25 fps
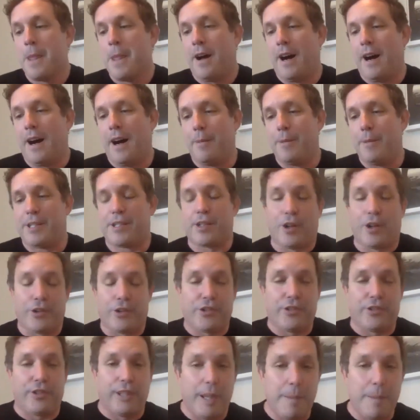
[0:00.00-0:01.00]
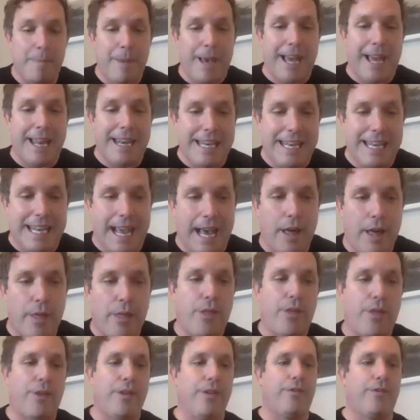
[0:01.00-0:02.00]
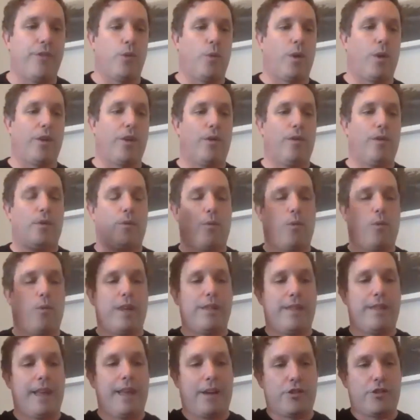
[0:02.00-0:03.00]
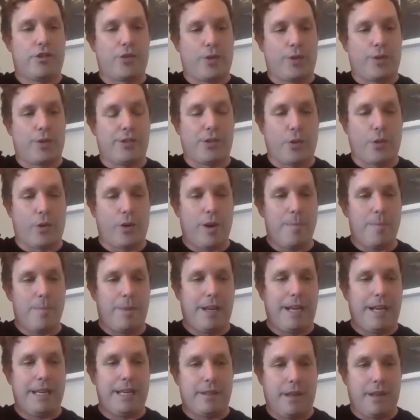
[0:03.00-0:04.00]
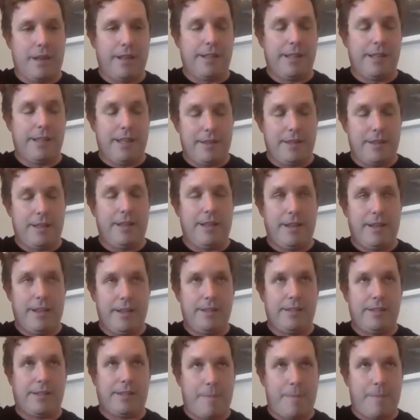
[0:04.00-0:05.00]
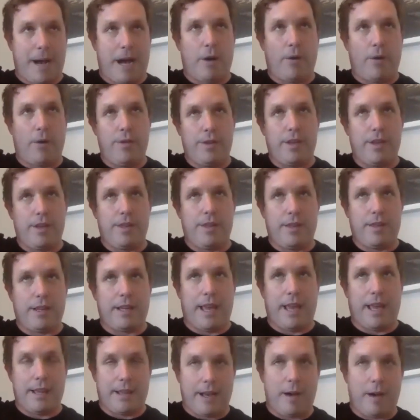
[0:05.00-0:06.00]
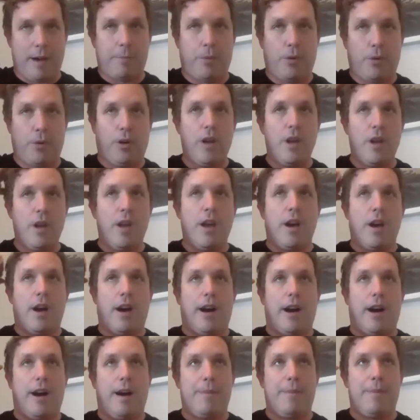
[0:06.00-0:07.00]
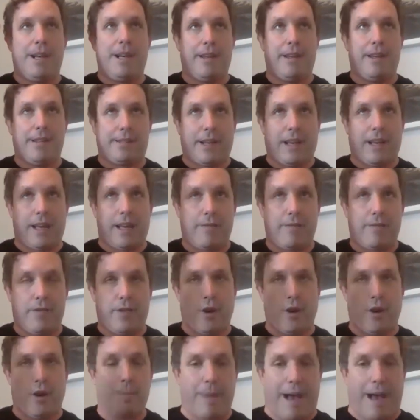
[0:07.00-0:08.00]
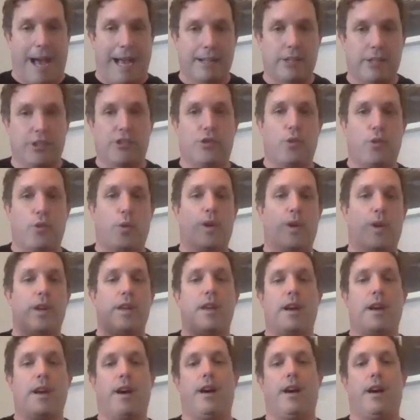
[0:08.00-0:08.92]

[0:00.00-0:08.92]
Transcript: Um, it's called Sleep and Death. If you want to read that short story, but it does it, it is about the the gay couple, um, and it is kind of their backstory.